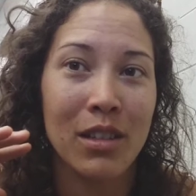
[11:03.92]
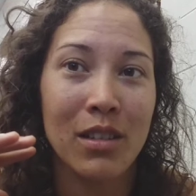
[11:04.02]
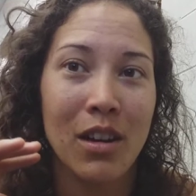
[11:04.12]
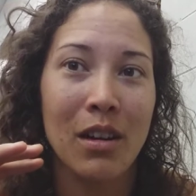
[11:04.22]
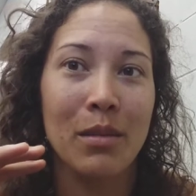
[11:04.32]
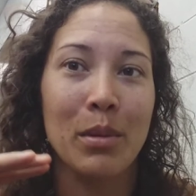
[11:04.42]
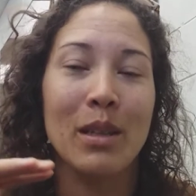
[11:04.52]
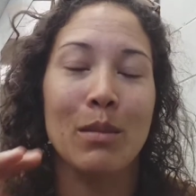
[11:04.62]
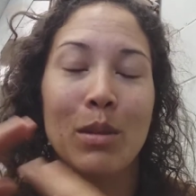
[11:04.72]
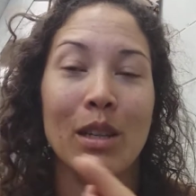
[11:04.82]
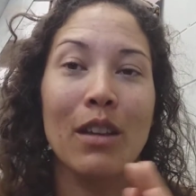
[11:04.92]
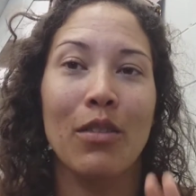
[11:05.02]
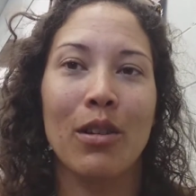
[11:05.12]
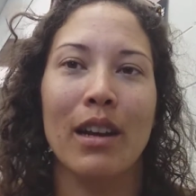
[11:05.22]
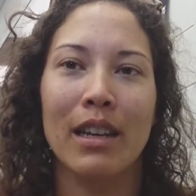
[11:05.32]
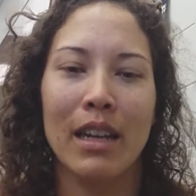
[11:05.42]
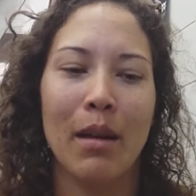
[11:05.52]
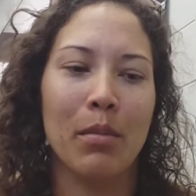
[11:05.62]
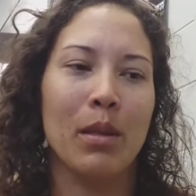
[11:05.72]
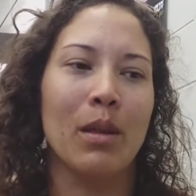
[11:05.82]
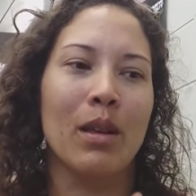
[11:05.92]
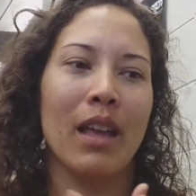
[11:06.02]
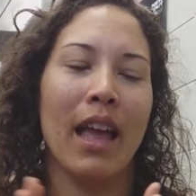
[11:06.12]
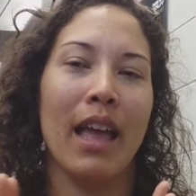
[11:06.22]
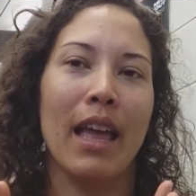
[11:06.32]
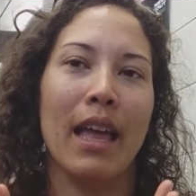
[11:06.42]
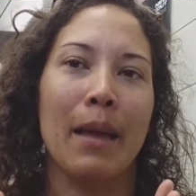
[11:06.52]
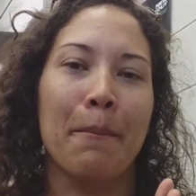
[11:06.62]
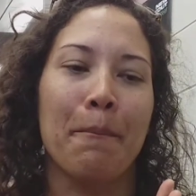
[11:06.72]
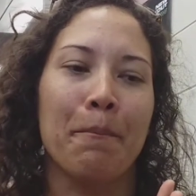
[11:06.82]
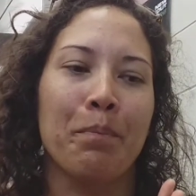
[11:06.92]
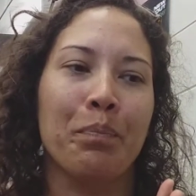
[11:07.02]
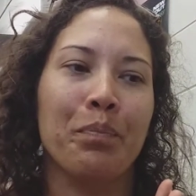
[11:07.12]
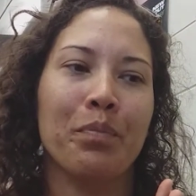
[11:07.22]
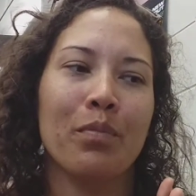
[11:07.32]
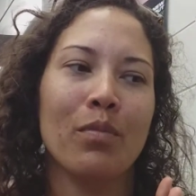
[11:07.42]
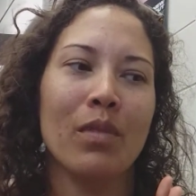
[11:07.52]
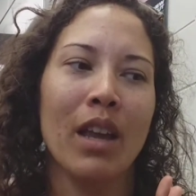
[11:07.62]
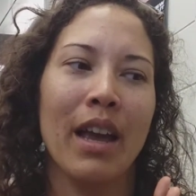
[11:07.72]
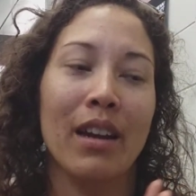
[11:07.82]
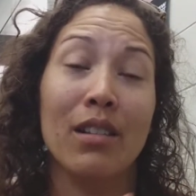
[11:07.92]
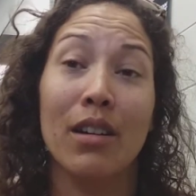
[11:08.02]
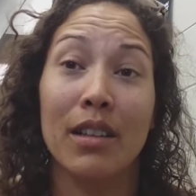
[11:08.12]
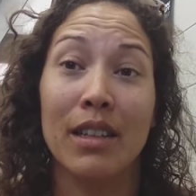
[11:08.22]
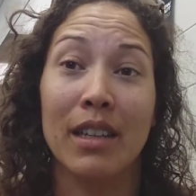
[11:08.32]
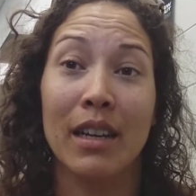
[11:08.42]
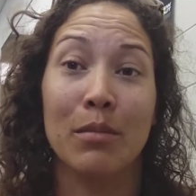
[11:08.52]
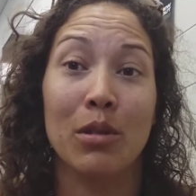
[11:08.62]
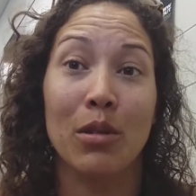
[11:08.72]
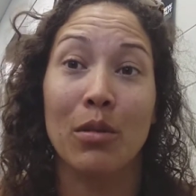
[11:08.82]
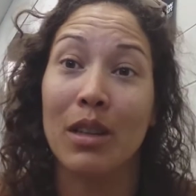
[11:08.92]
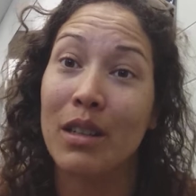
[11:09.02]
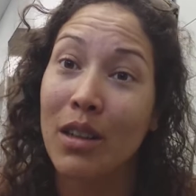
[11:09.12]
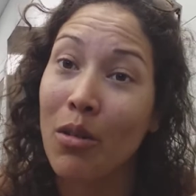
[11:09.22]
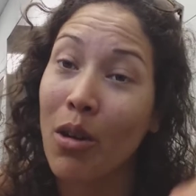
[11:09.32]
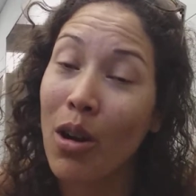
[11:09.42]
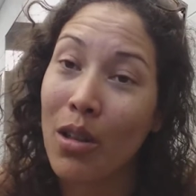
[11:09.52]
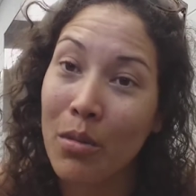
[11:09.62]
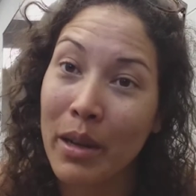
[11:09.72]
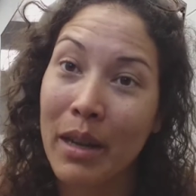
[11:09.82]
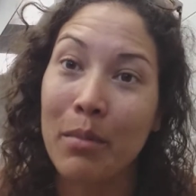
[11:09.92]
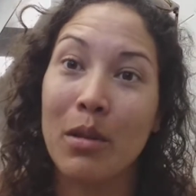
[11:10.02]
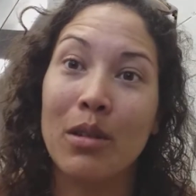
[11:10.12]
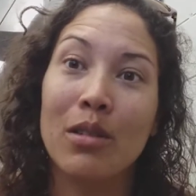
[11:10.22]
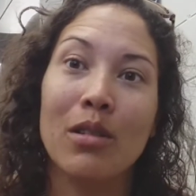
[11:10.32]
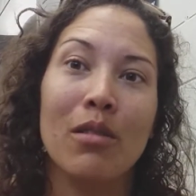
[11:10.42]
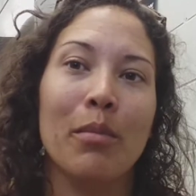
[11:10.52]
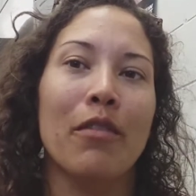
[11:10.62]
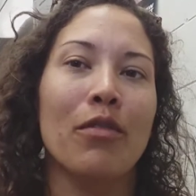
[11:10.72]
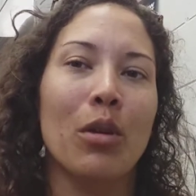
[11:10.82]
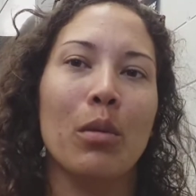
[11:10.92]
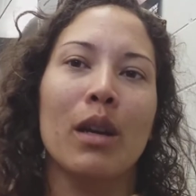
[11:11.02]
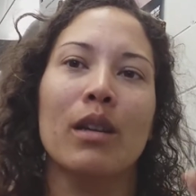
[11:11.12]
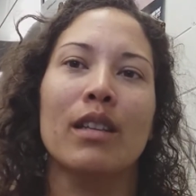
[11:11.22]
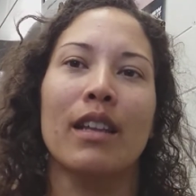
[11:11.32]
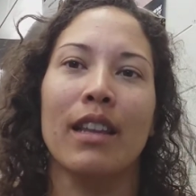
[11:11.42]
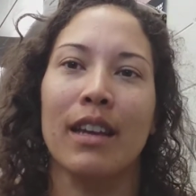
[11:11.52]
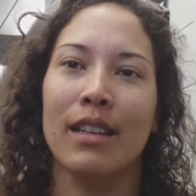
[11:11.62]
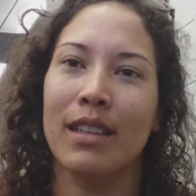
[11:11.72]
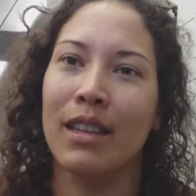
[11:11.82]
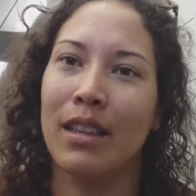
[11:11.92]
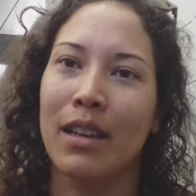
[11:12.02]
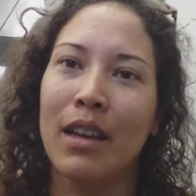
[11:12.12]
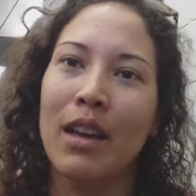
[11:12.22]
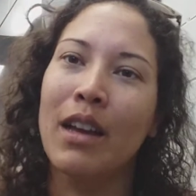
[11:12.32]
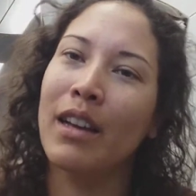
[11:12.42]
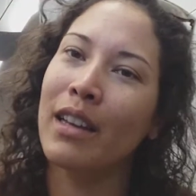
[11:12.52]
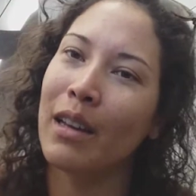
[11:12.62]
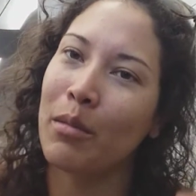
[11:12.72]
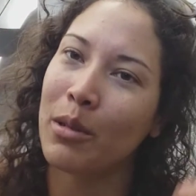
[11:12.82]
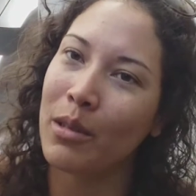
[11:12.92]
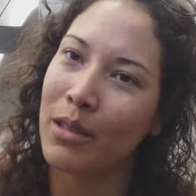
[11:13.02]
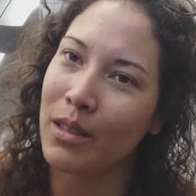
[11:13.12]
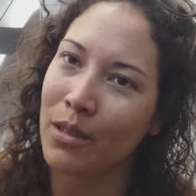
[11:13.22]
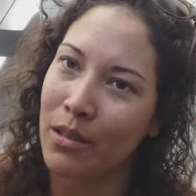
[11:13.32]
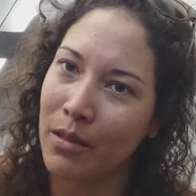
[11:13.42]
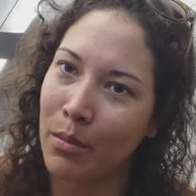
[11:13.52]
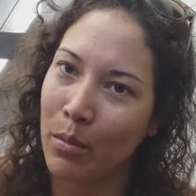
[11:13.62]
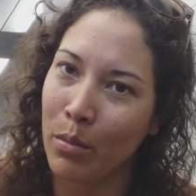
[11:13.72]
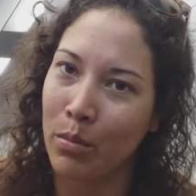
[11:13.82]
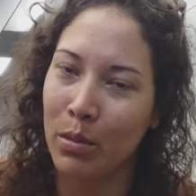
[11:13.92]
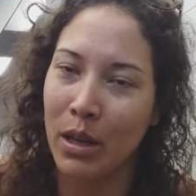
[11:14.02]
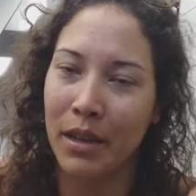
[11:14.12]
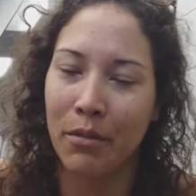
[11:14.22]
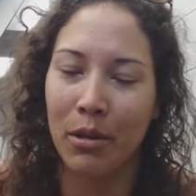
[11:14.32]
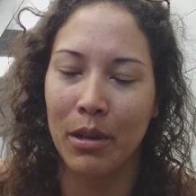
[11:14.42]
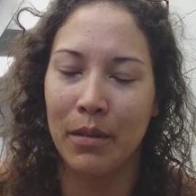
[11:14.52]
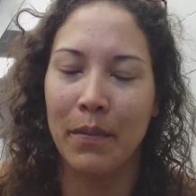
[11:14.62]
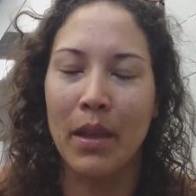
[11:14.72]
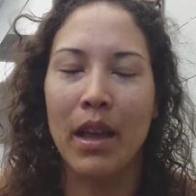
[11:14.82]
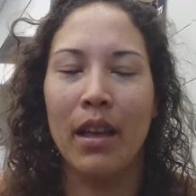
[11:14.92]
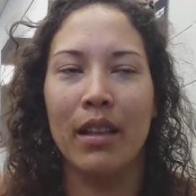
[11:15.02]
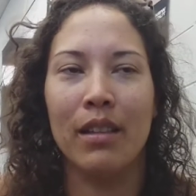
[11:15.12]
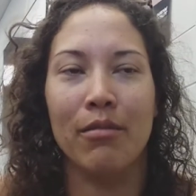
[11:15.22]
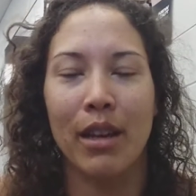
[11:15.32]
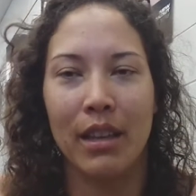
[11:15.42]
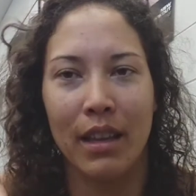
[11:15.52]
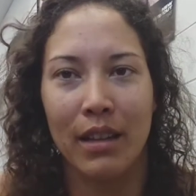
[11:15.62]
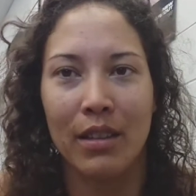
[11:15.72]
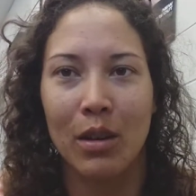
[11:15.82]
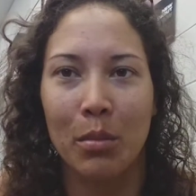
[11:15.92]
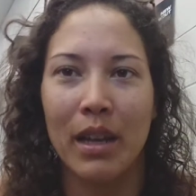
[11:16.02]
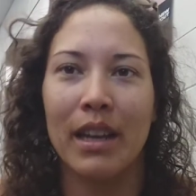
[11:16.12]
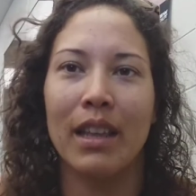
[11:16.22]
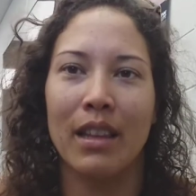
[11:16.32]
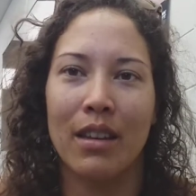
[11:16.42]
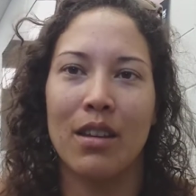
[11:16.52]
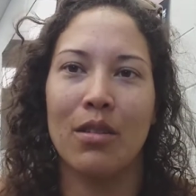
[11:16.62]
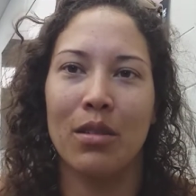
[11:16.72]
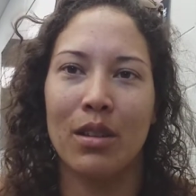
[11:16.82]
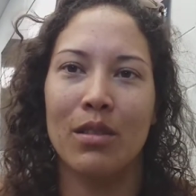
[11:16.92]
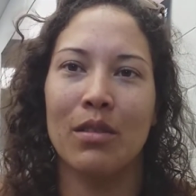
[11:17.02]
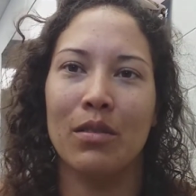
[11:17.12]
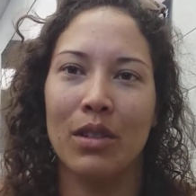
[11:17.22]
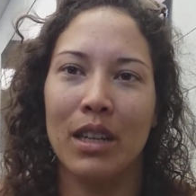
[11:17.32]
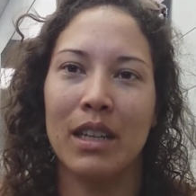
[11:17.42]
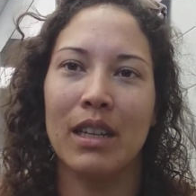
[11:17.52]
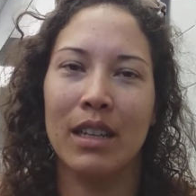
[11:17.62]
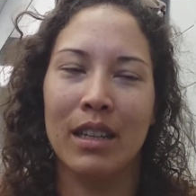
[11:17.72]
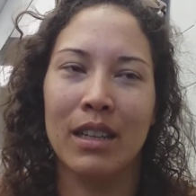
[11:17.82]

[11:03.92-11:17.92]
stop, especially if you're at depth. And a lot of the times you don't need to go all the way up. You can just go up a few meters, and like I said, the chemicals in your blood will regulate a little bit, and then you can sort of like